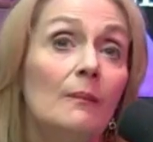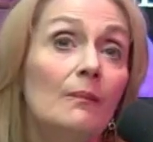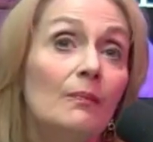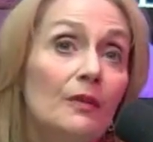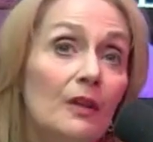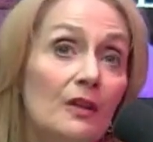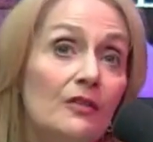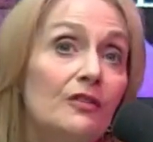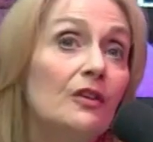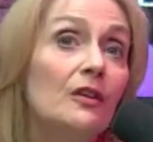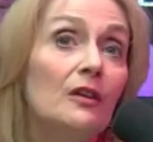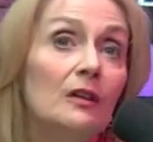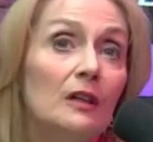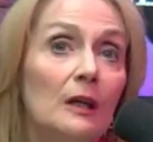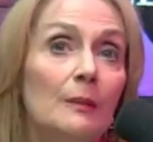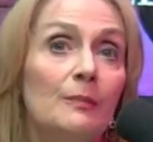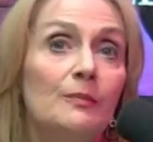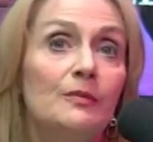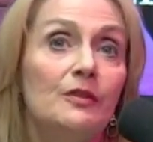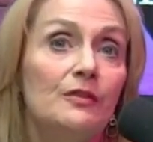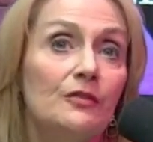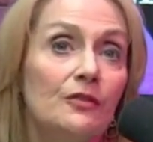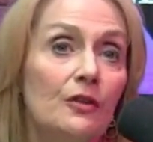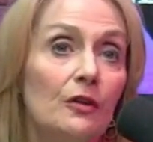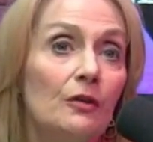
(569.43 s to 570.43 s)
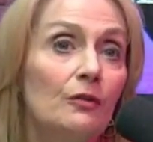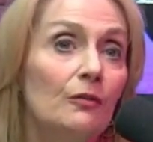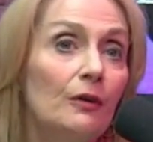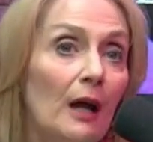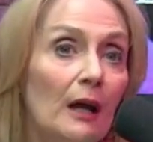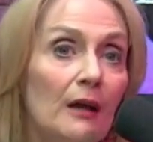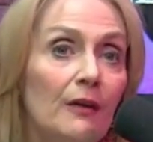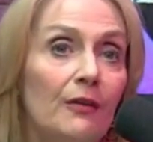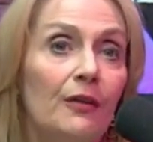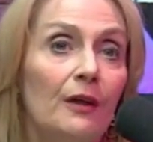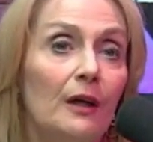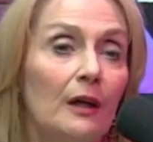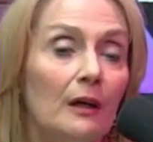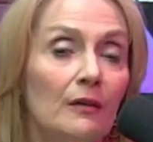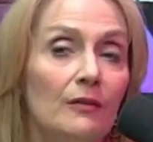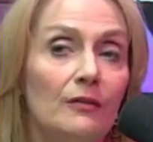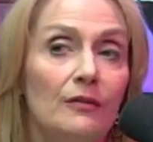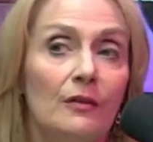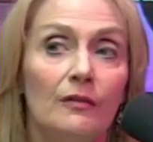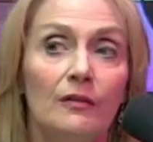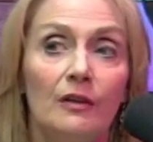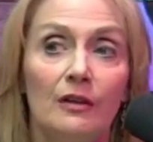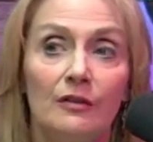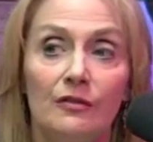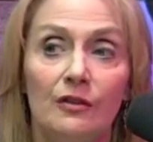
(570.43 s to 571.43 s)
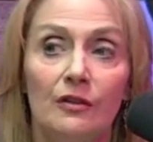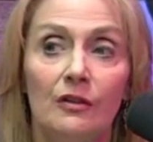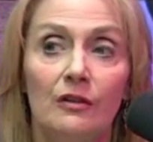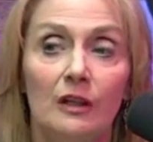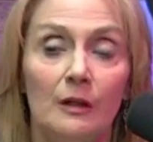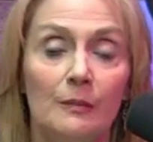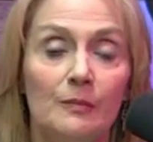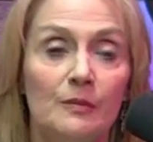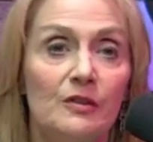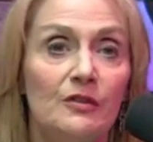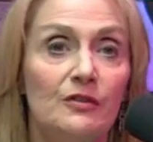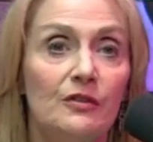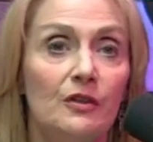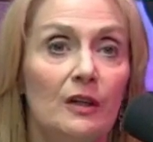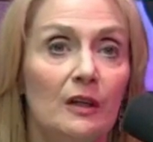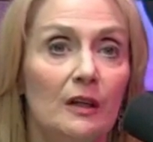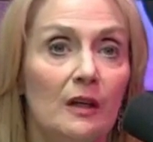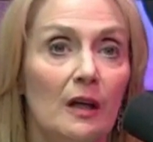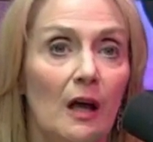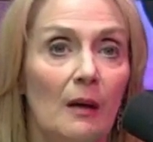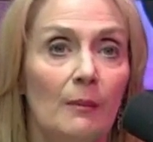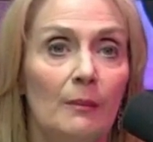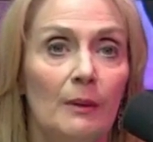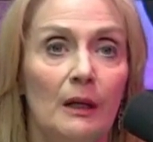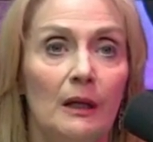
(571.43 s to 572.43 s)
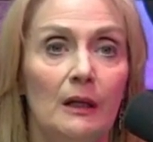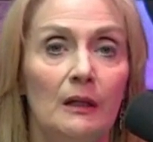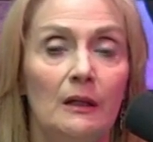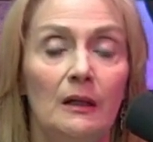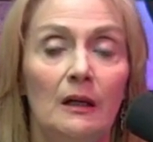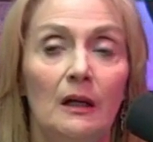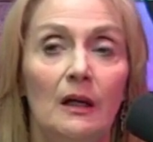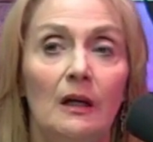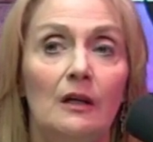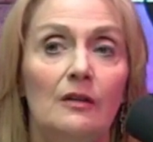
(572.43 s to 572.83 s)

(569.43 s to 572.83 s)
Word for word: this eclipse is going to wreck things. This eclipse is going to come in.